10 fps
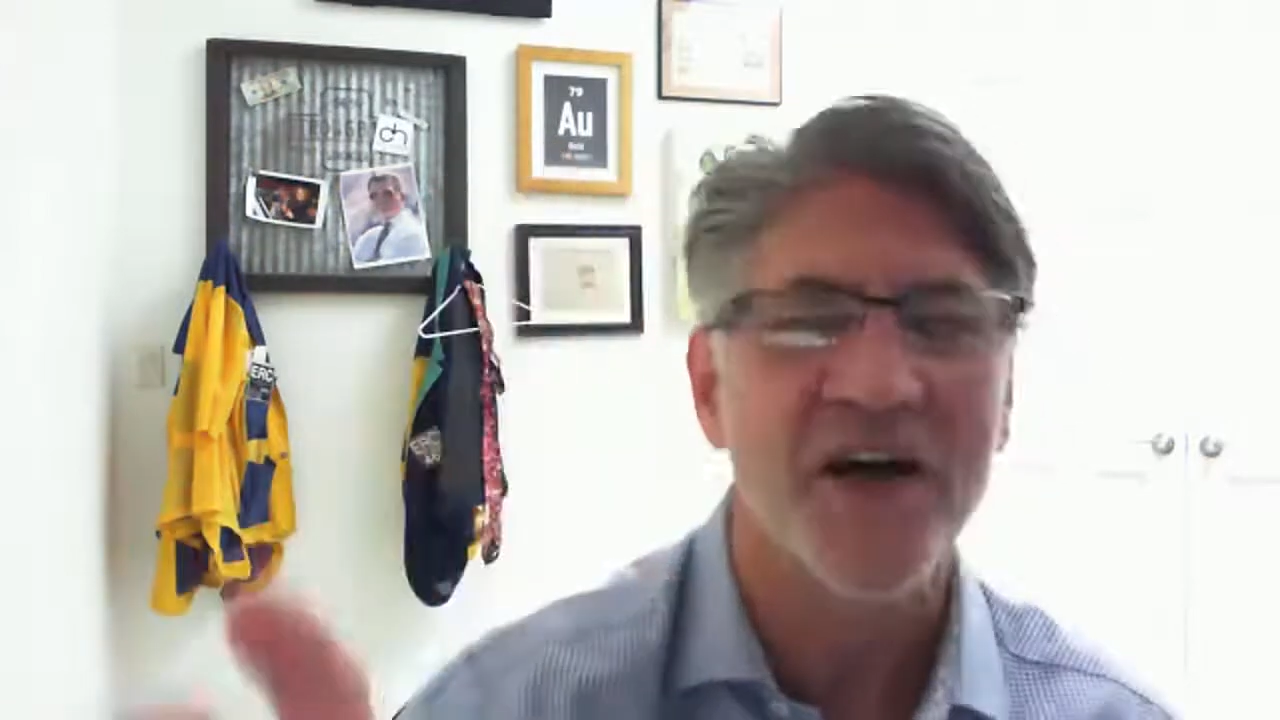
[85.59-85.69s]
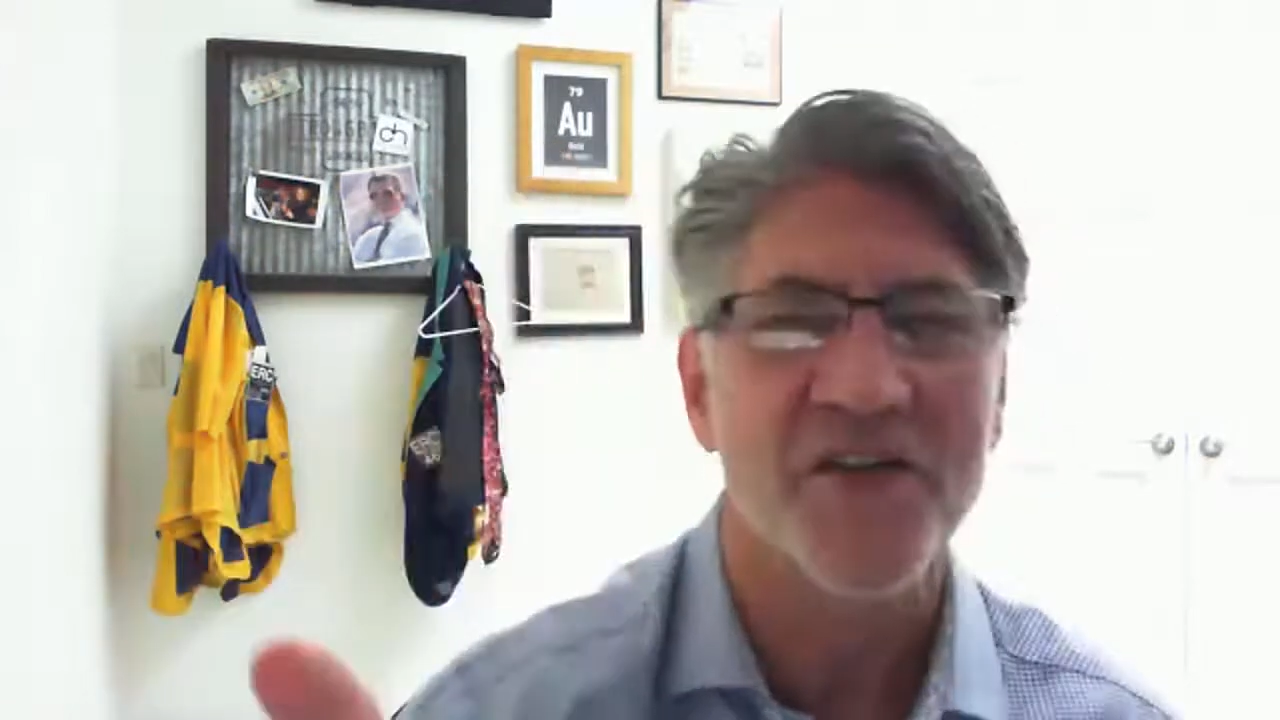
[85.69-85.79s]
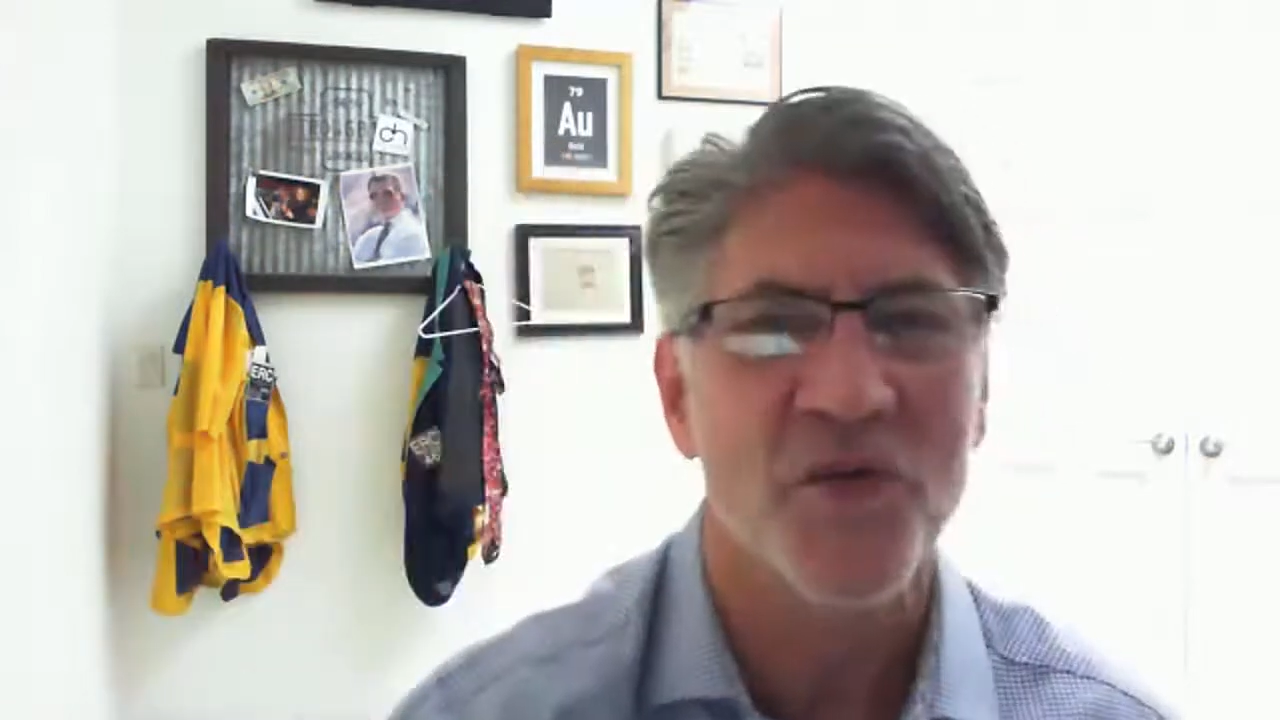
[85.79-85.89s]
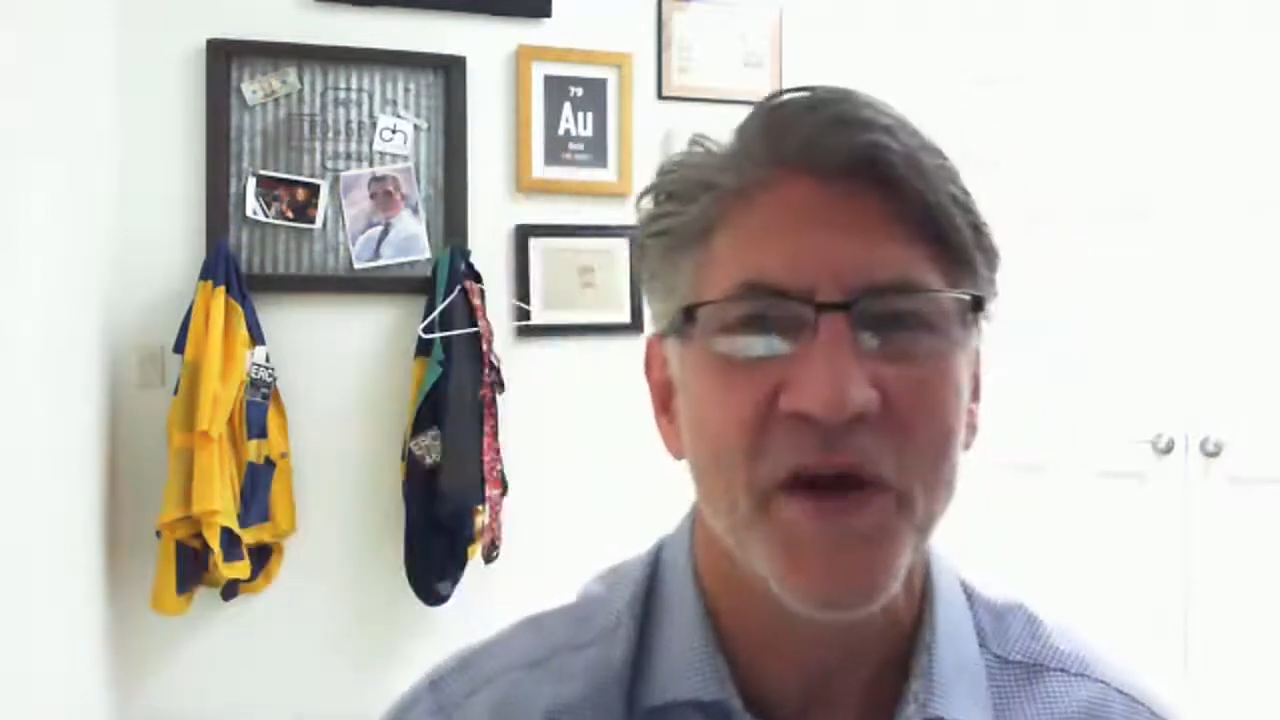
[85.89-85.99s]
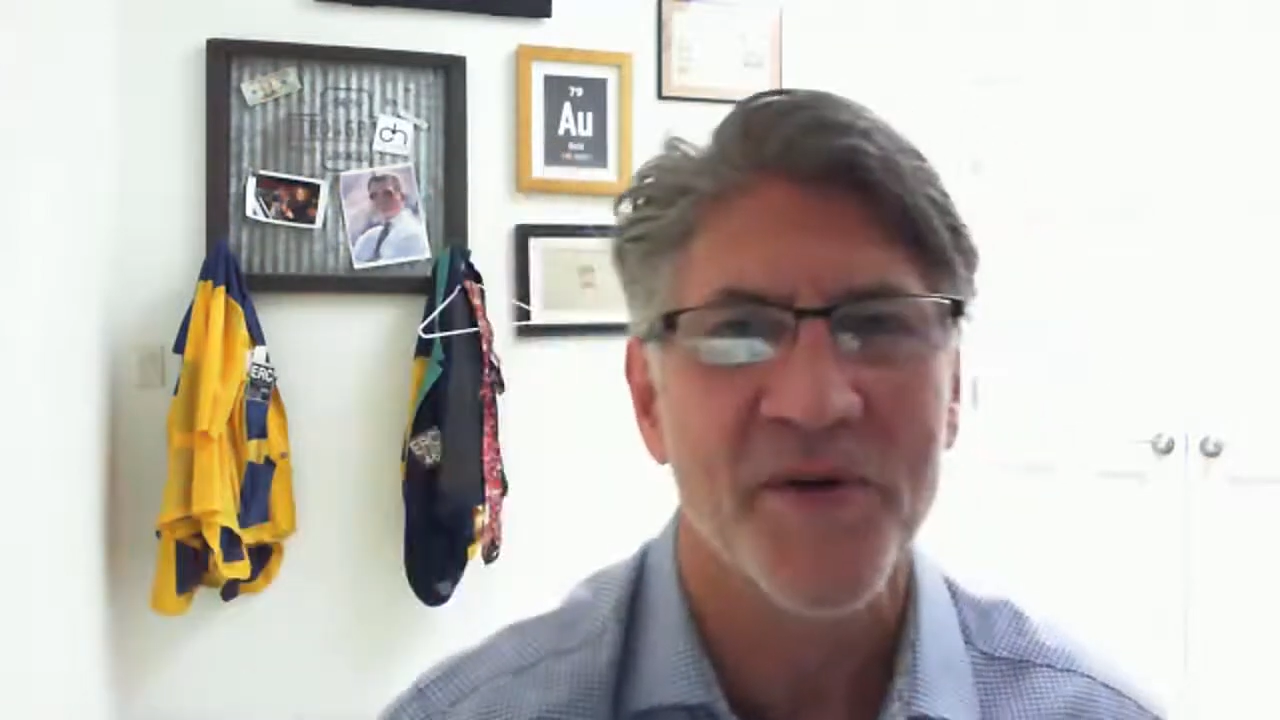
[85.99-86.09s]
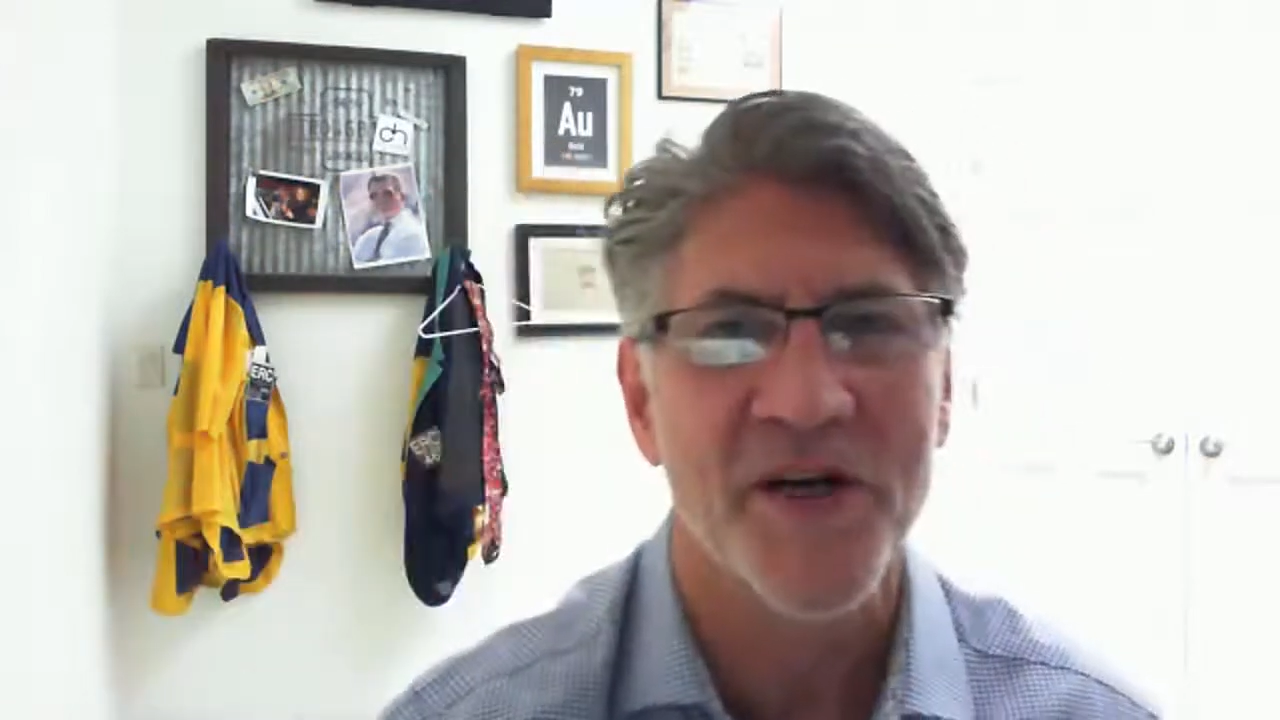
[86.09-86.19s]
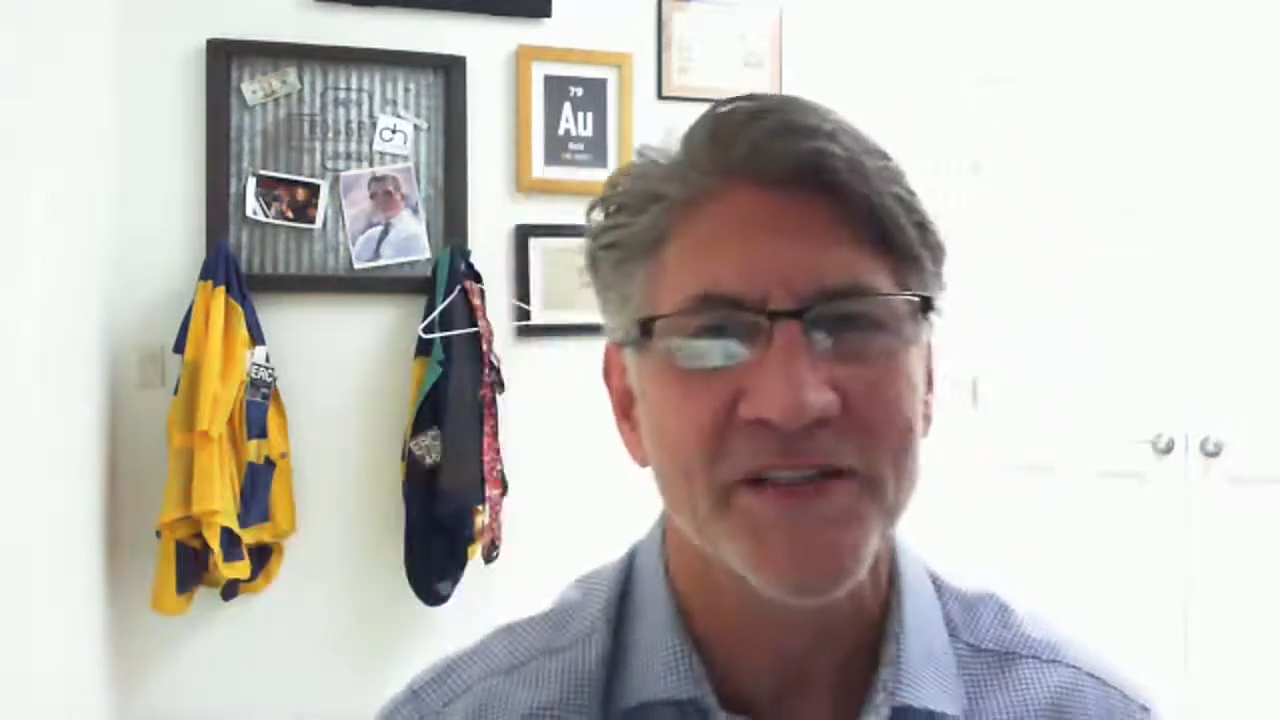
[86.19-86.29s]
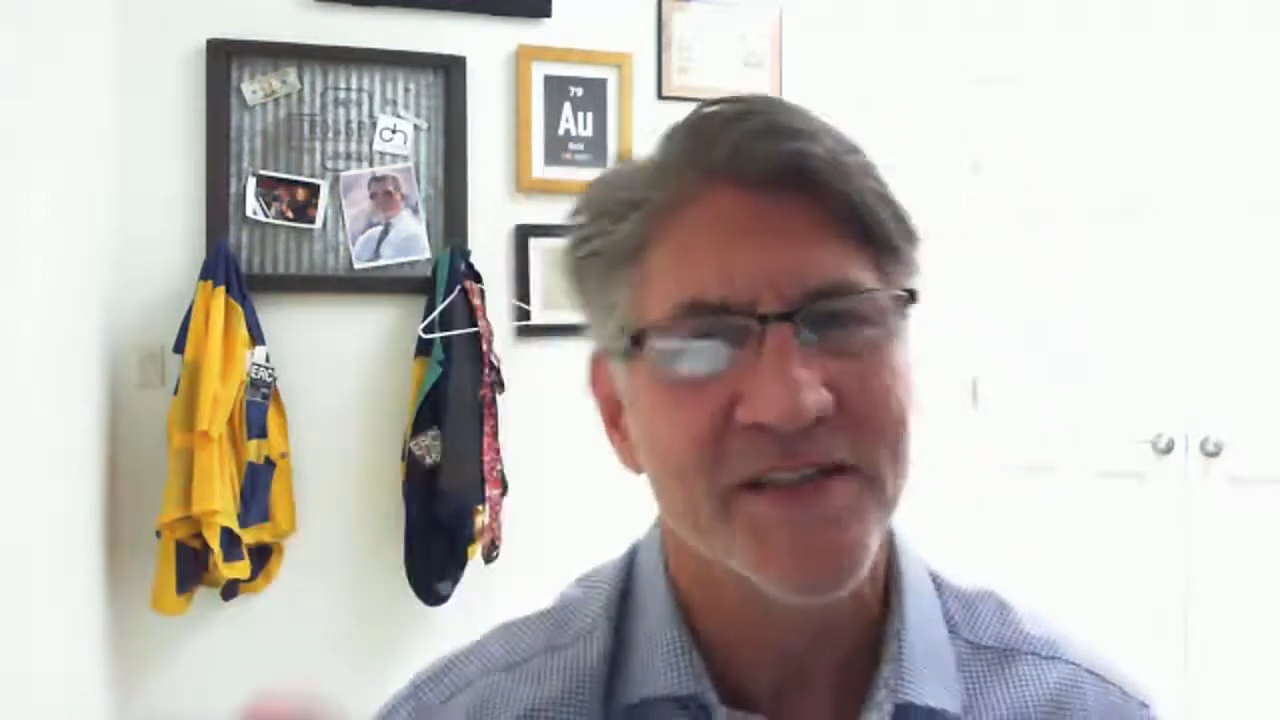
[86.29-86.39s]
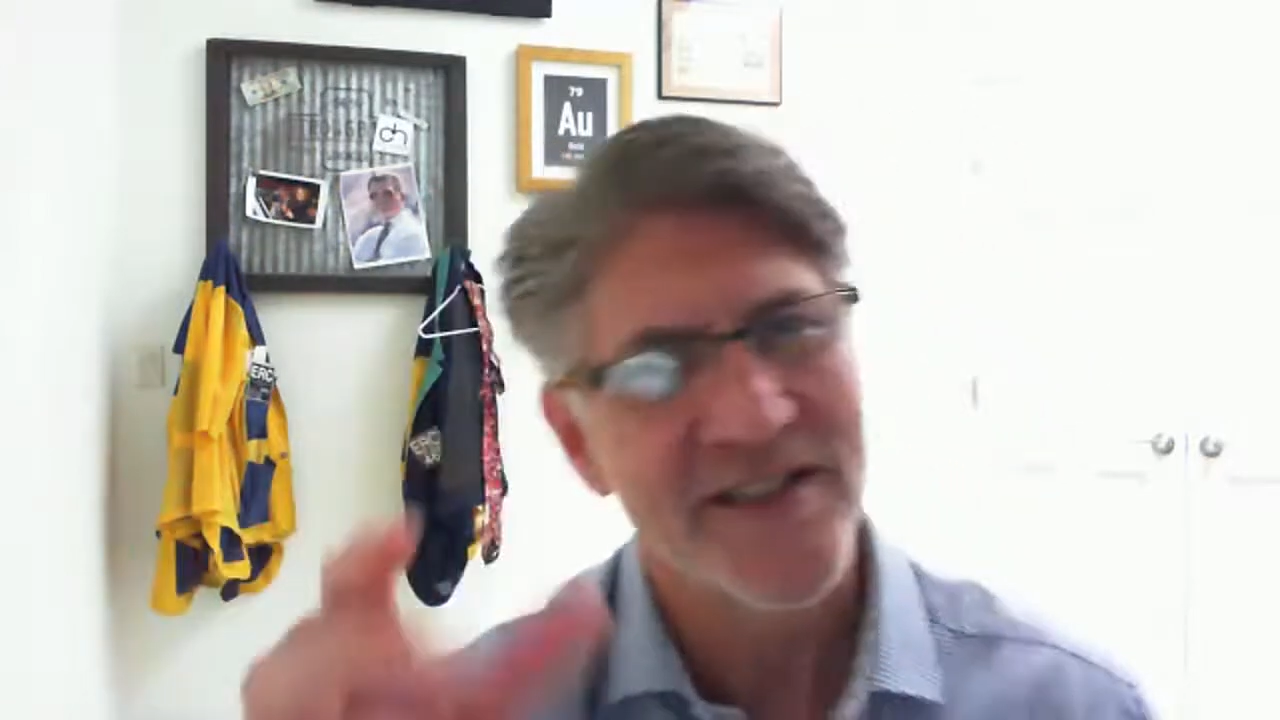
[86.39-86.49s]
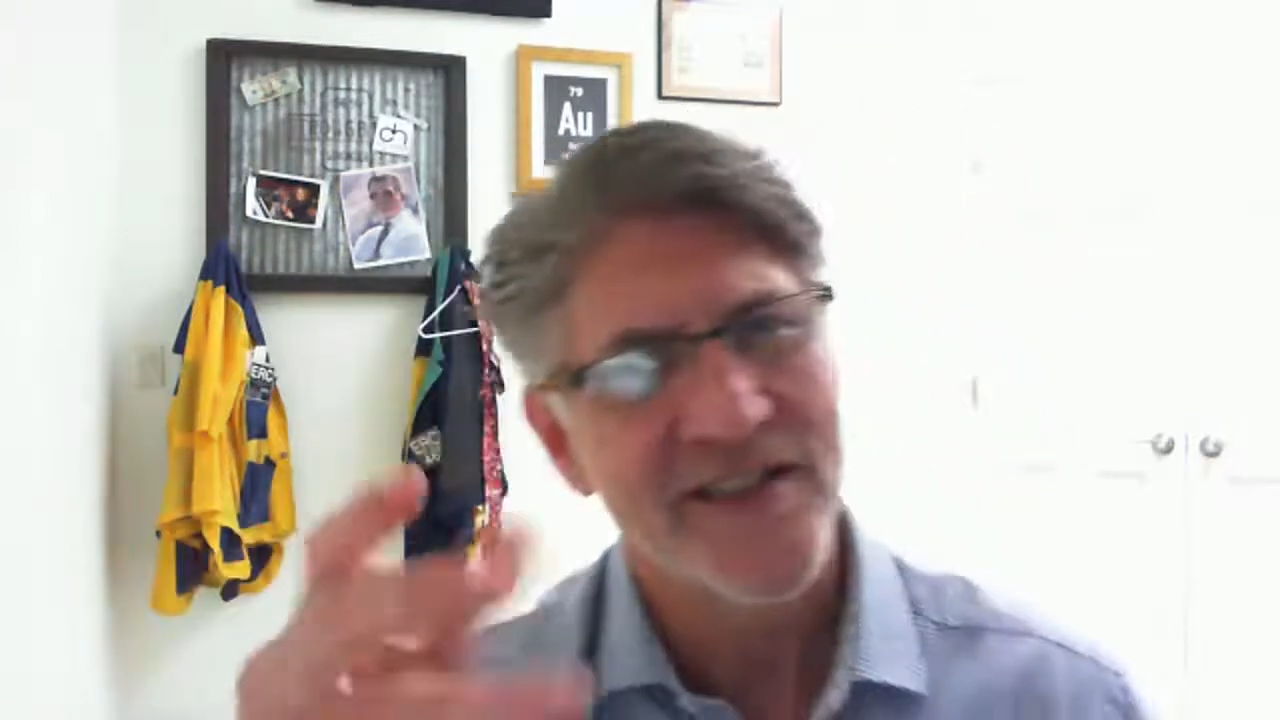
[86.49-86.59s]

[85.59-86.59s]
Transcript: out the webinars.